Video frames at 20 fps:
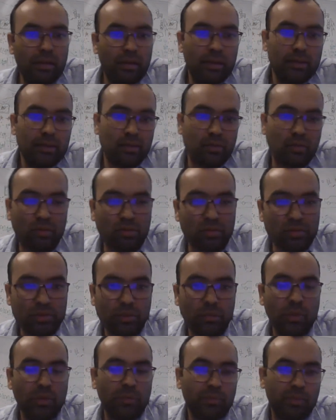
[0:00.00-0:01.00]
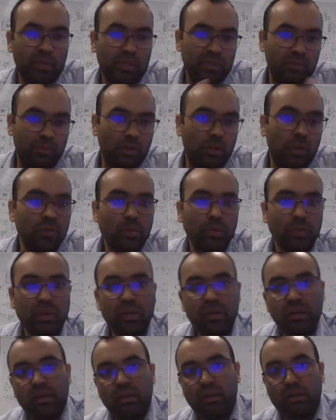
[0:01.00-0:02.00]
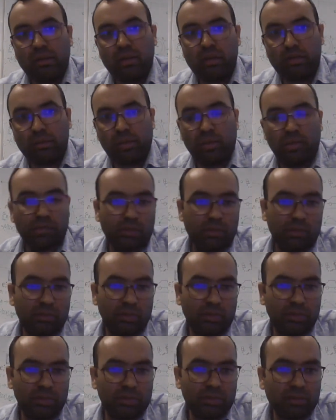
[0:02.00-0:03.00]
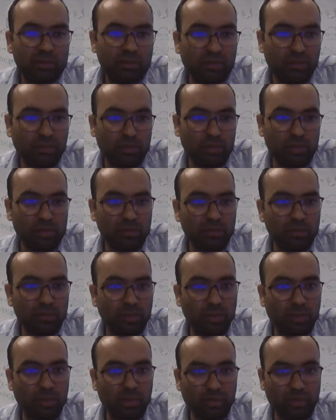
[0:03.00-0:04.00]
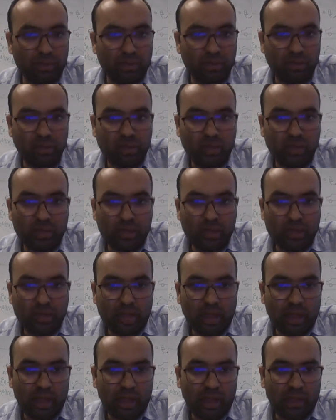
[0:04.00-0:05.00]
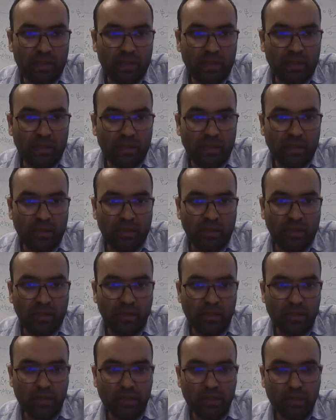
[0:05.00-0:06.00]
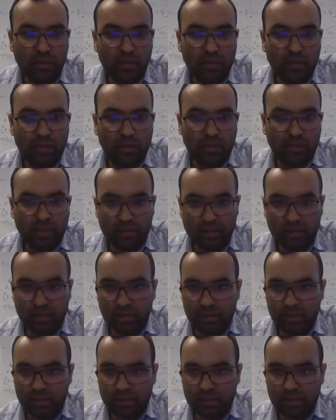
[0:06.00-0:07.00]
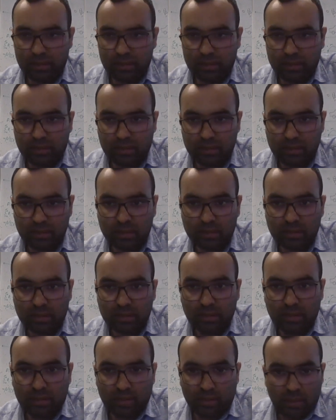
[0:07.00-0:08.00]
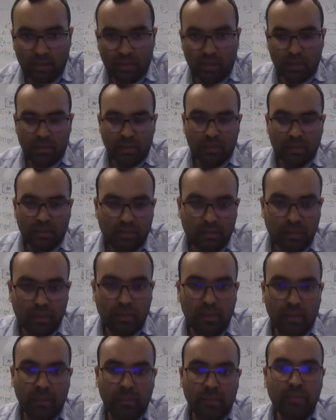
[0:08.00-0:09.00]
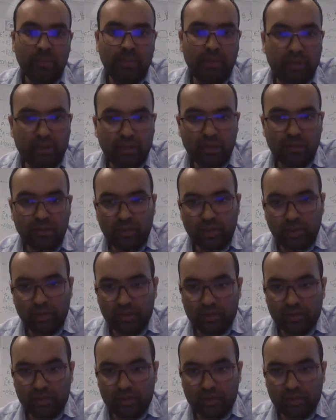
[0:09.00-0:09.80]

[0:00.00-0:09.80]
So some of the trees will not be predicted, and many of the bushes will be predicted. And for a human, it's relatively